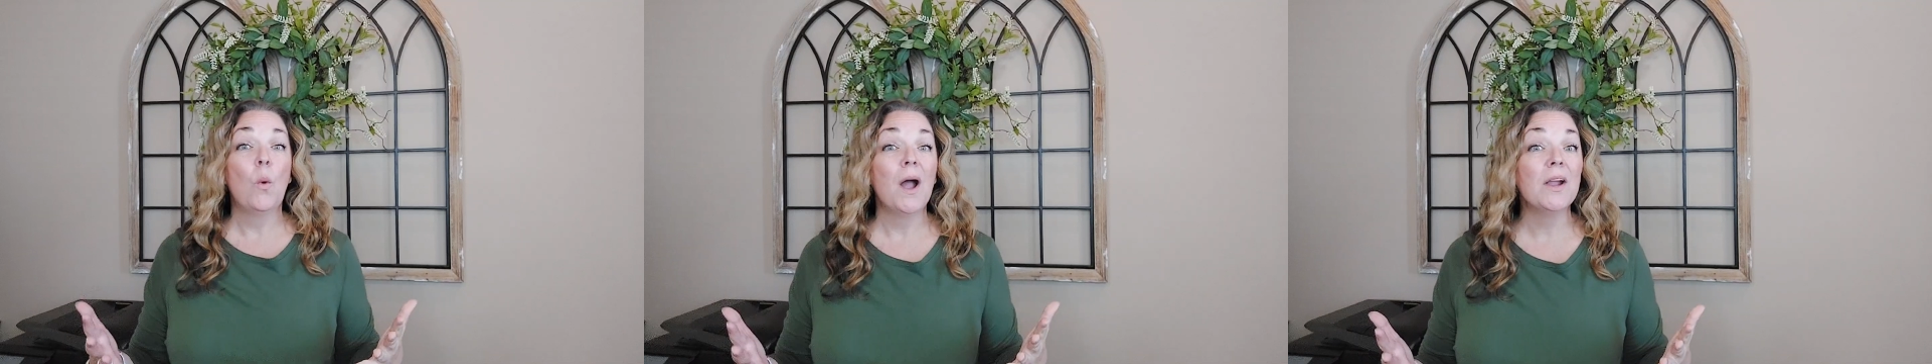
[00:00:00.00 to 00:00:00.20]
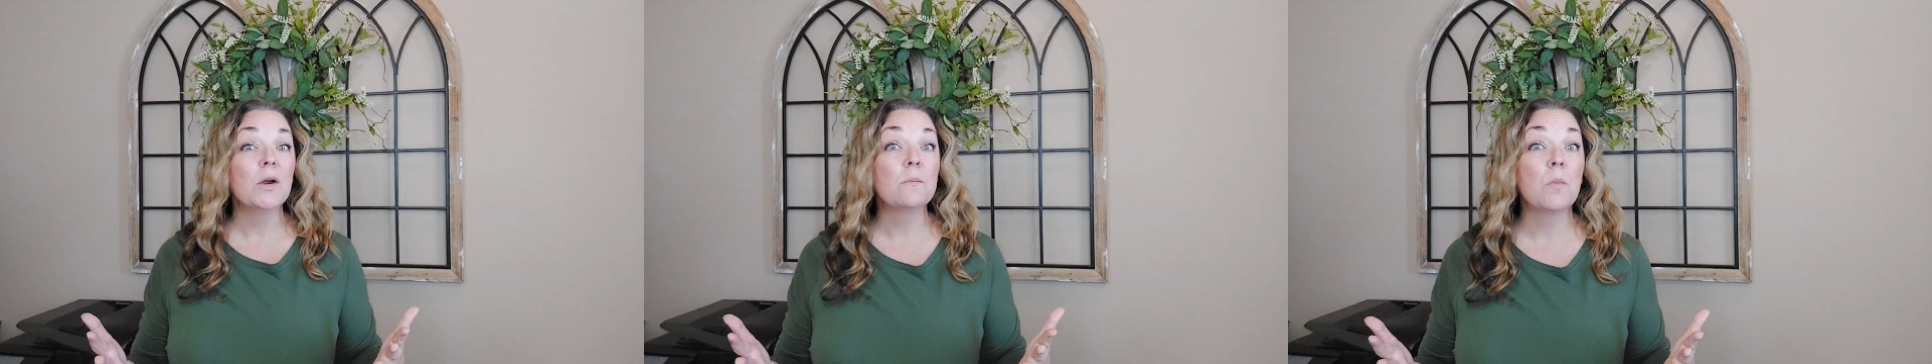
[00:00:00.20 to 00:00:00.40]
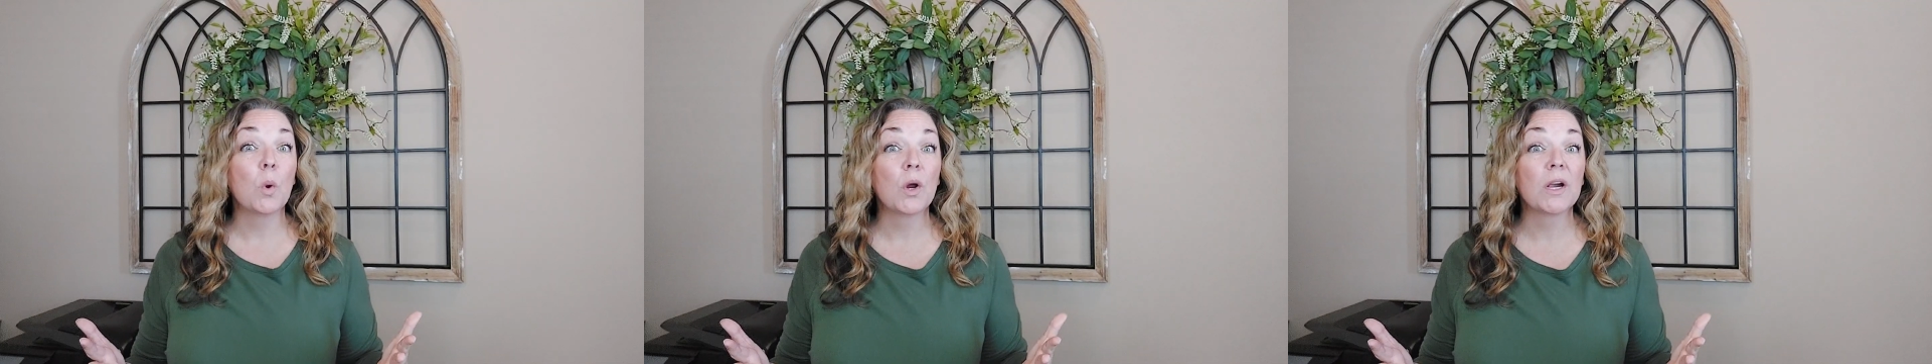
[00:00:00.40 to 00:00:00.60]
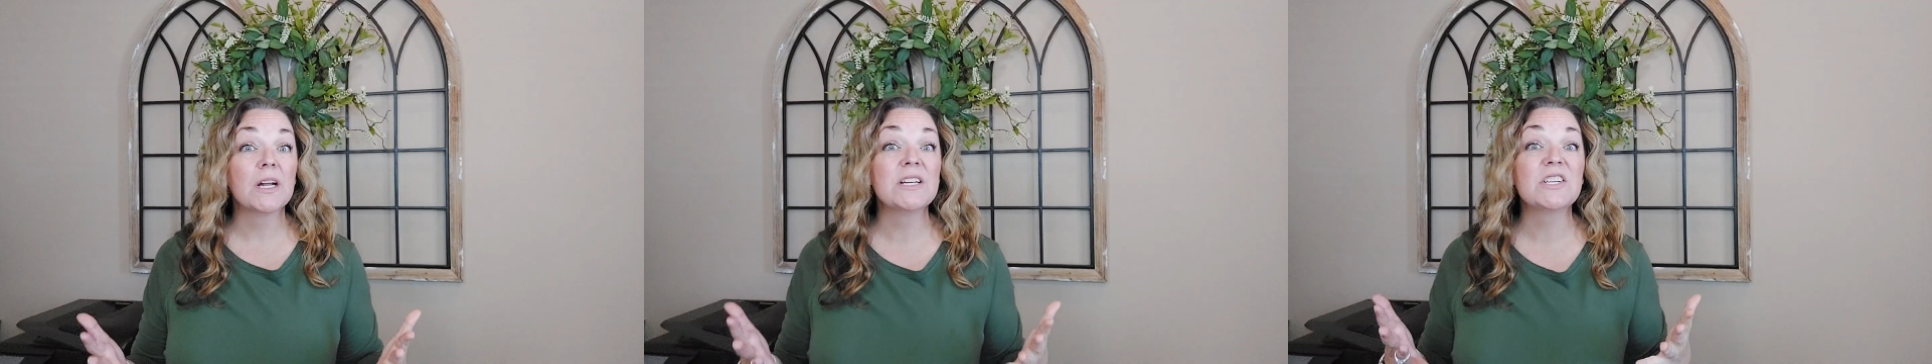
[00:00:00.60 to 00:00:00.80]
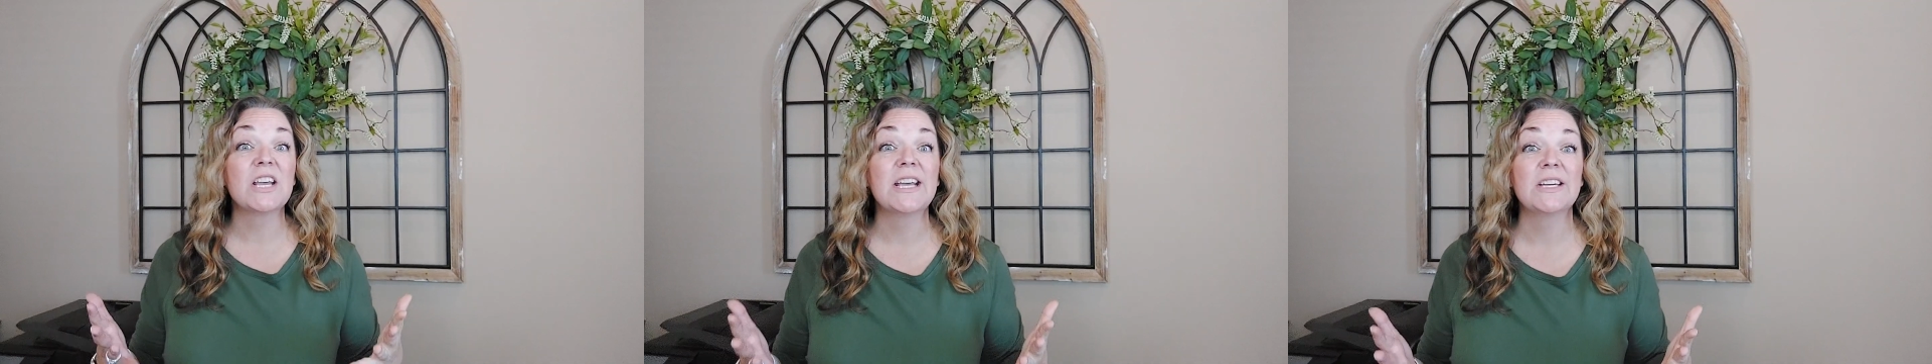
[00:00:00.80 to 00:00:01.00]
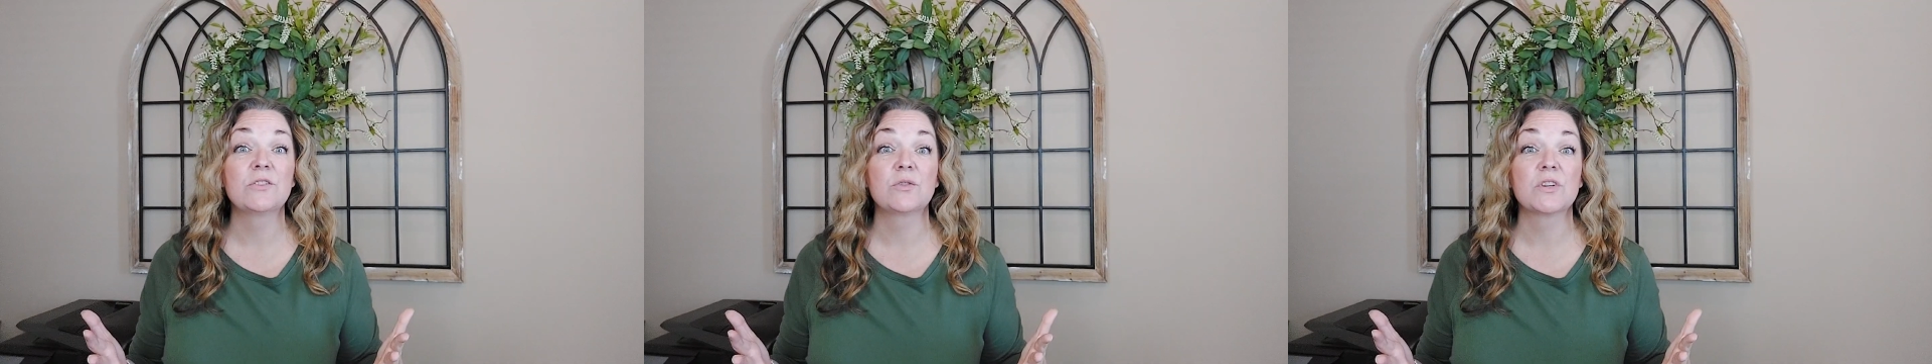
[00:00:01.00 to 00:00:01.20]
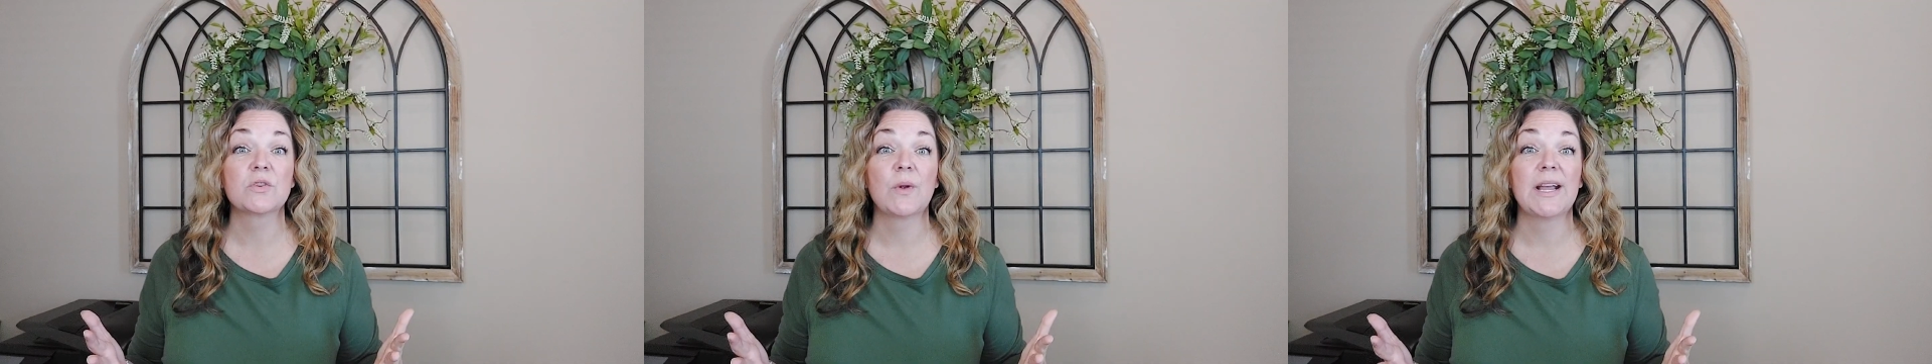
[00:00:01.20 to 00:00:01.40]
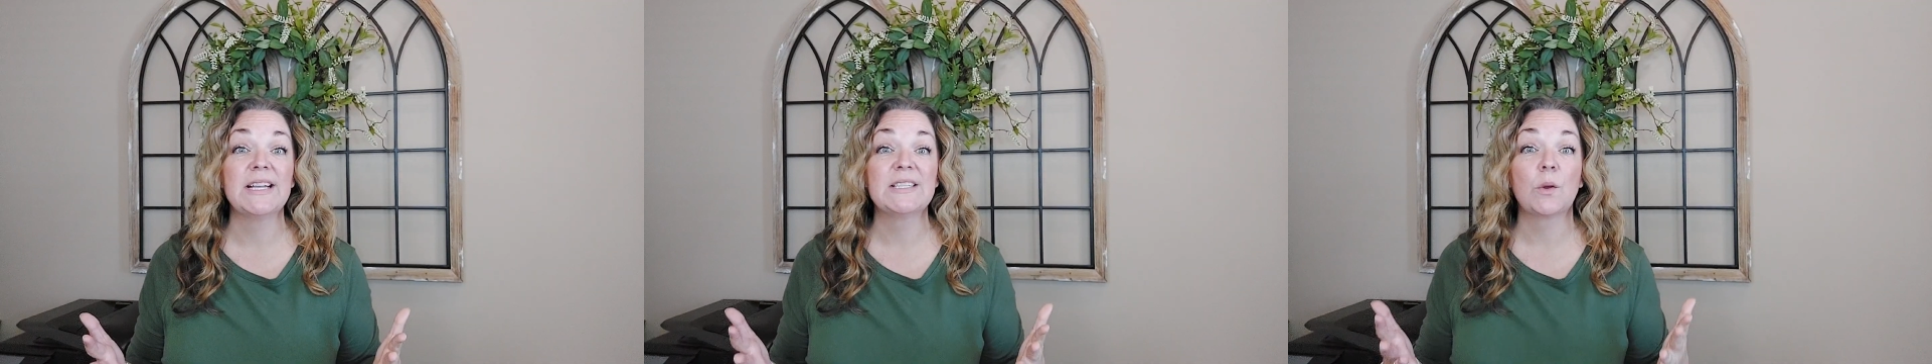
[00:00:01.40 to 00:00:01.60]
Why are mortgage
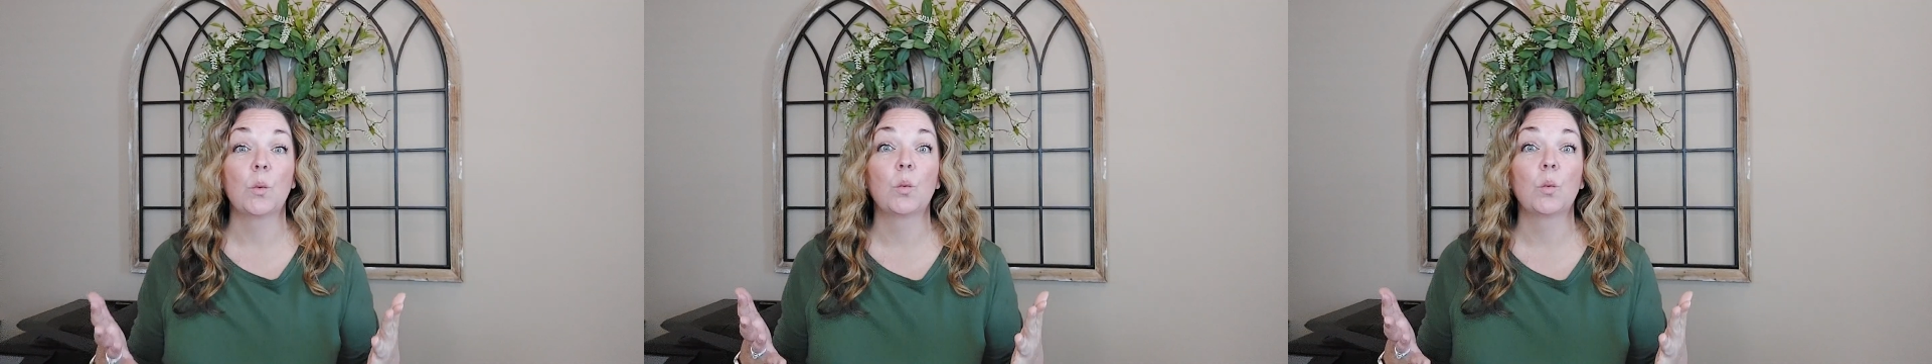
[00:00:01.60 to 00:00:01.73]
interest rates